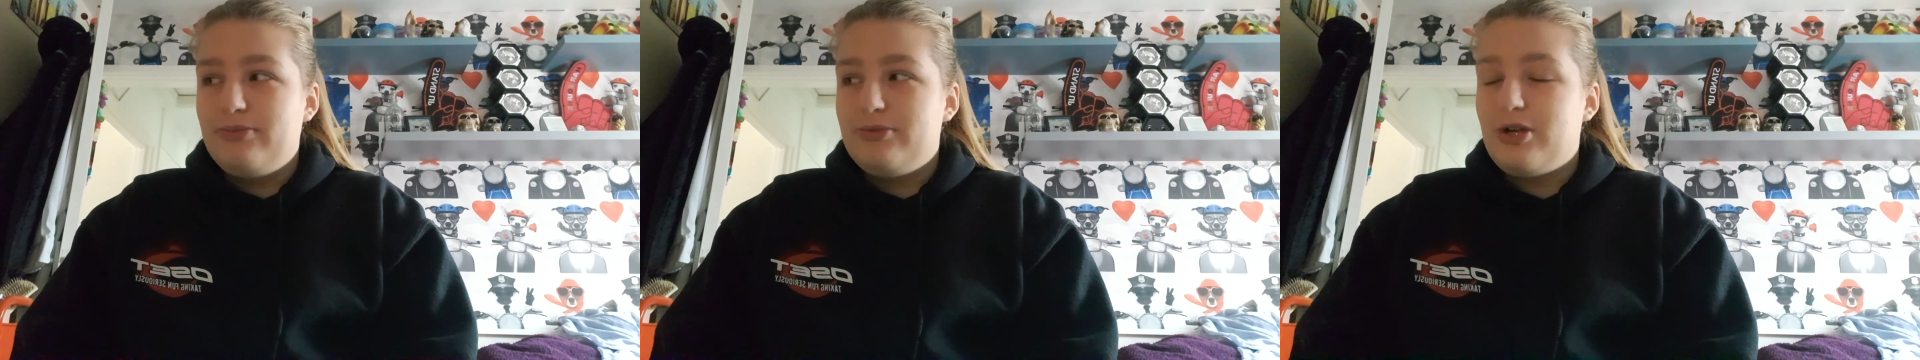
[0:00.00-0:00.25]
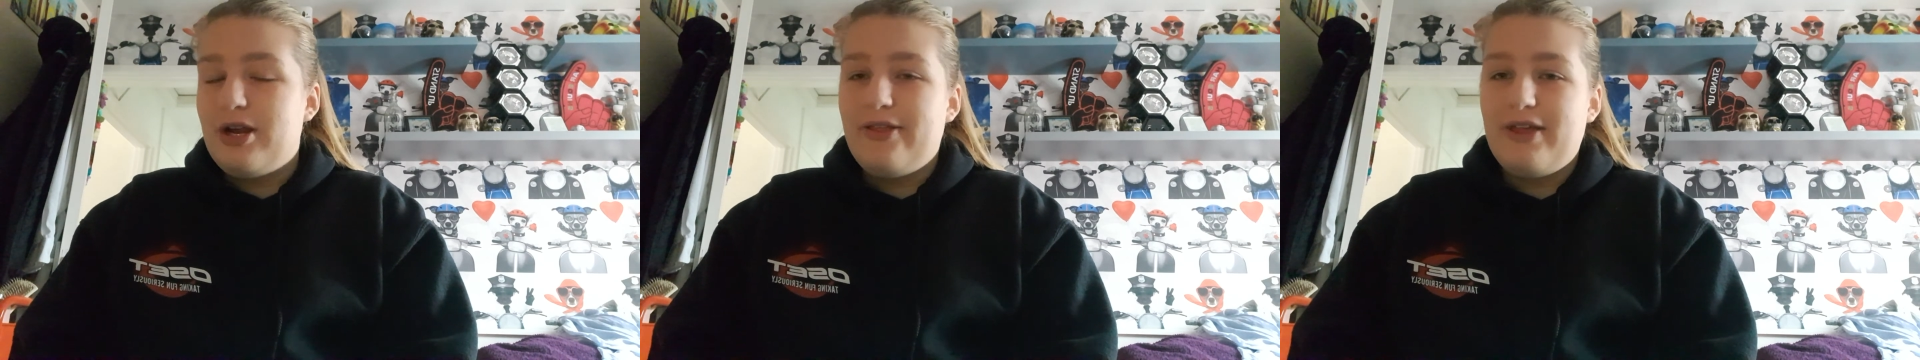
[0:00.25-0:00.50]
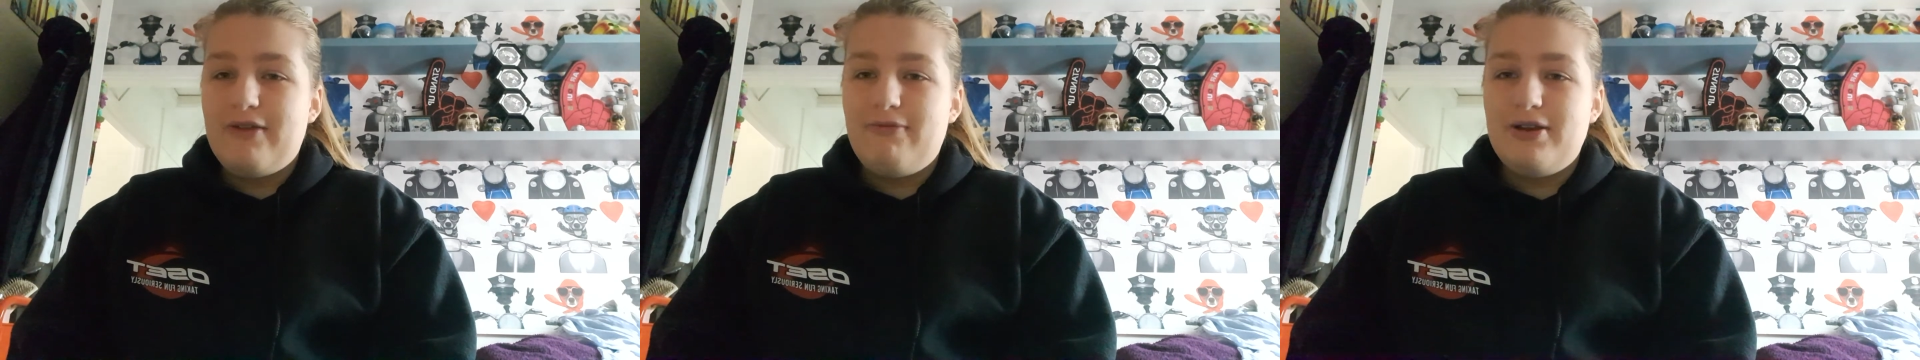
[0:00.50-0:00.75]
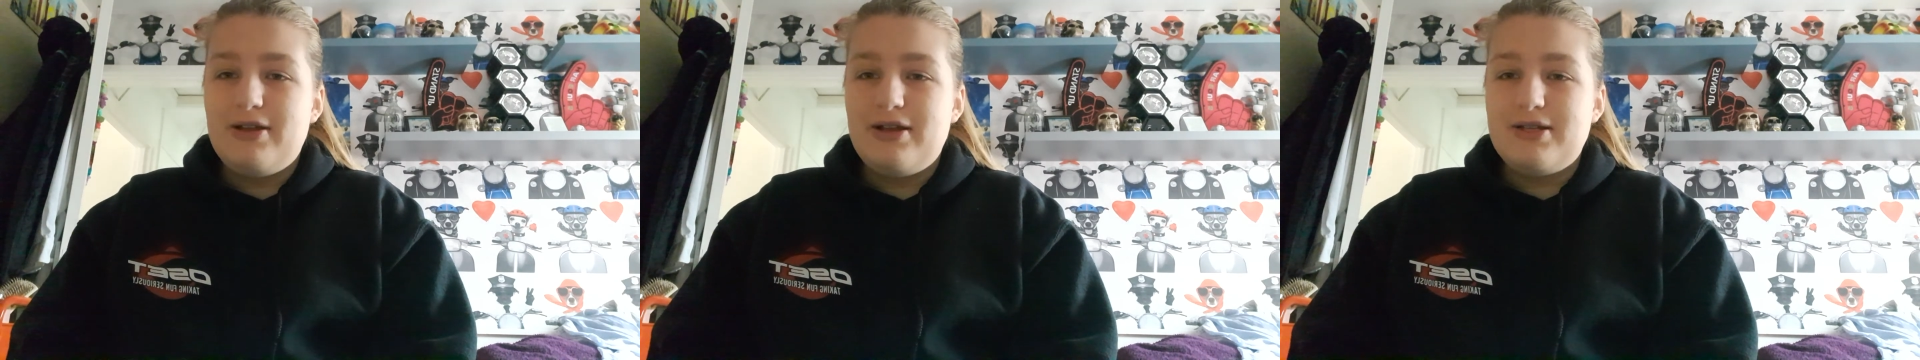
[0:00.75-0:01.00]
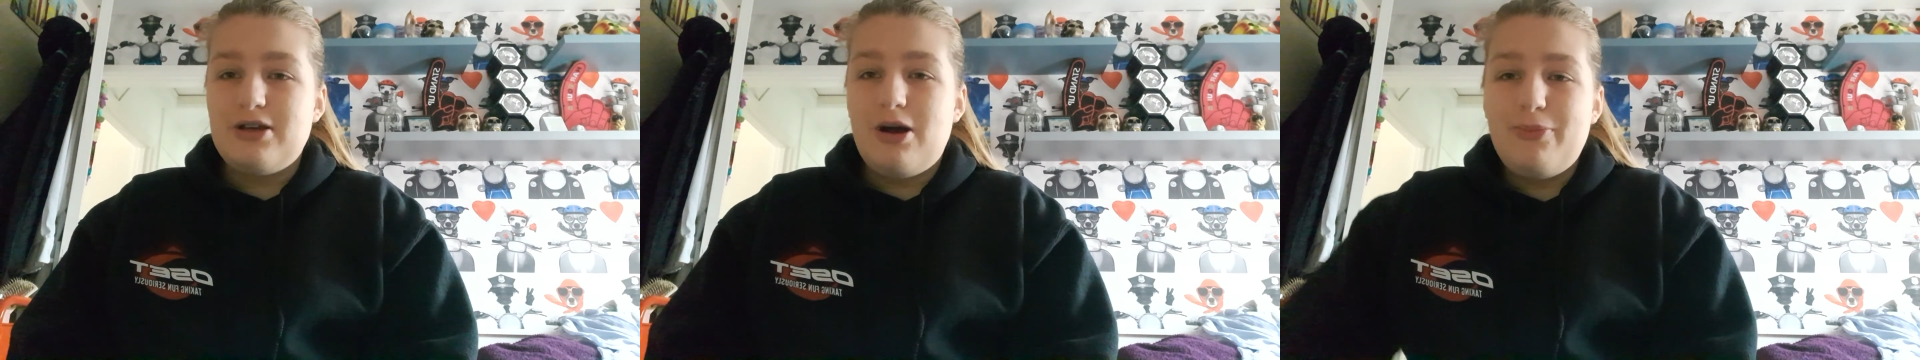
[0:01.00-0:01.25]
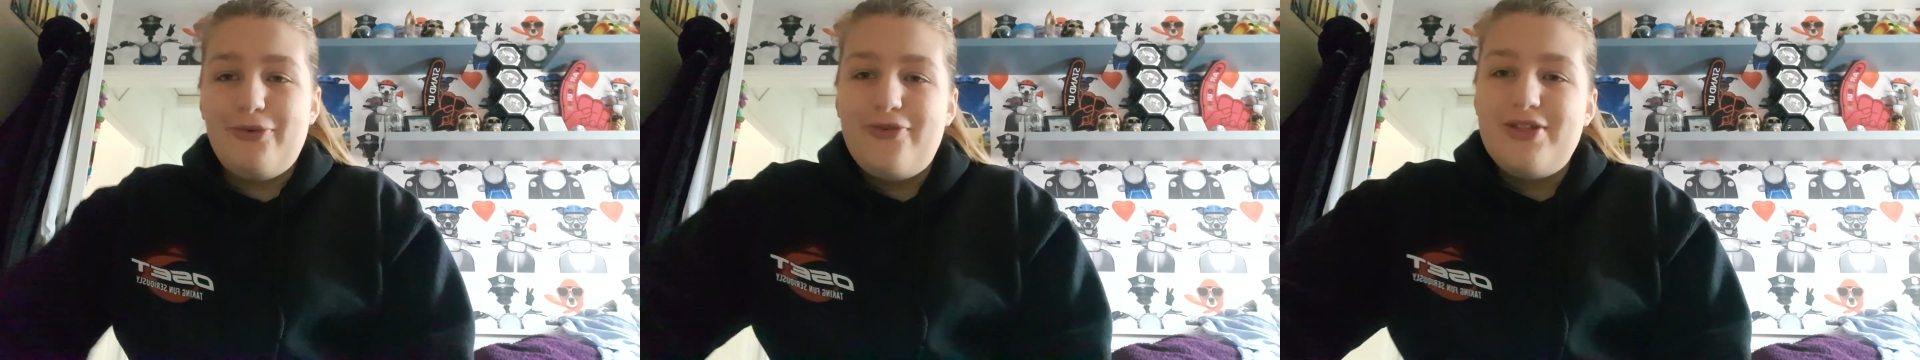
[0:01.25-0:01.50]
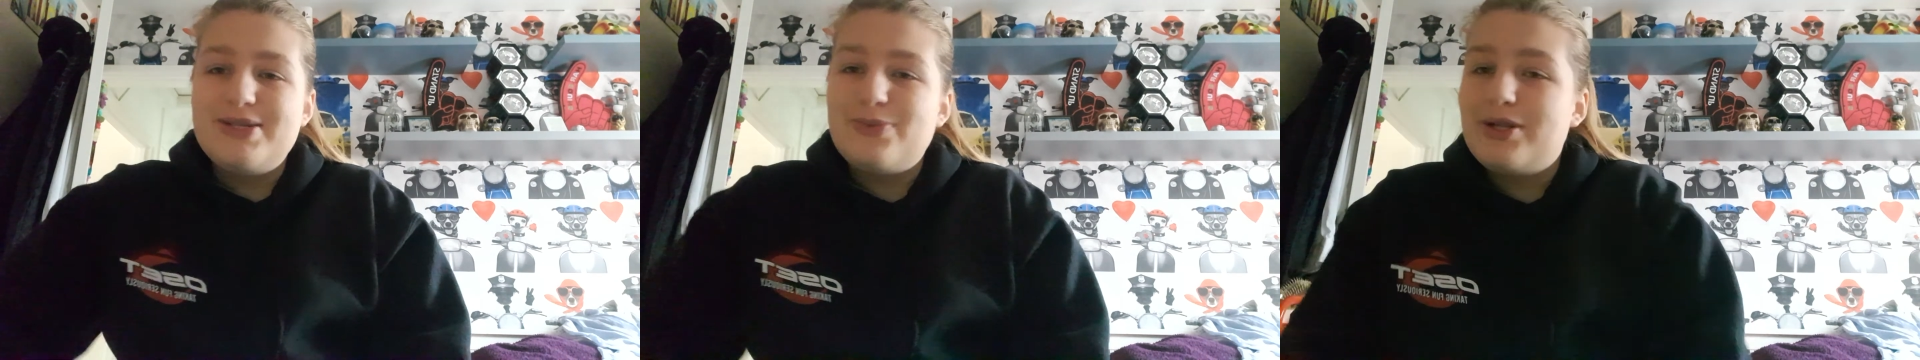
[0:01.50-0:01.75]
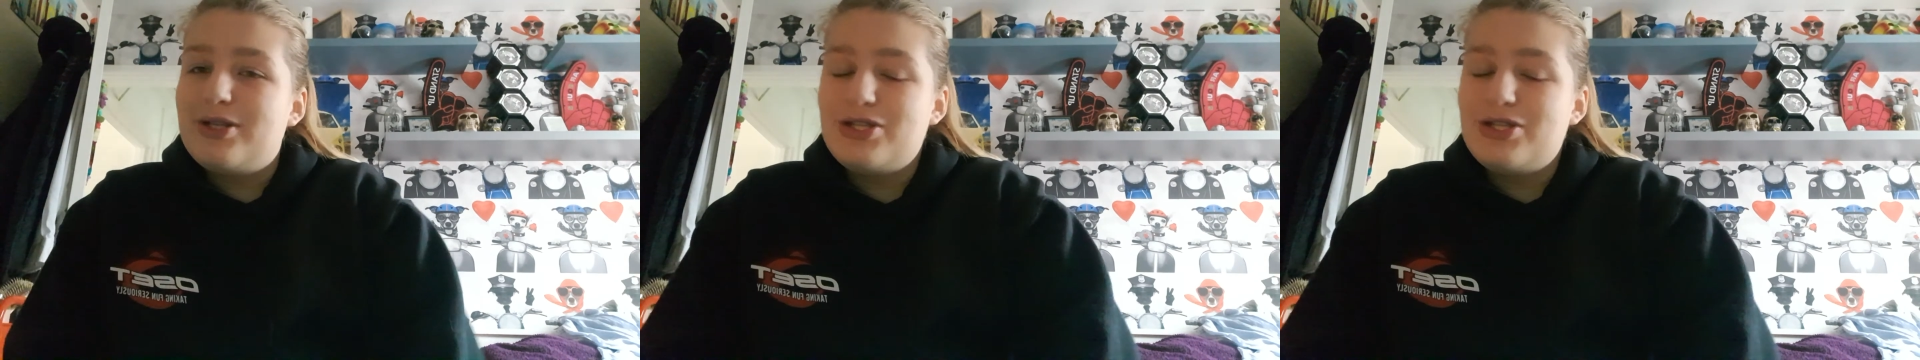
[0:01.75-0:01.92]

trying to think of an example for this one.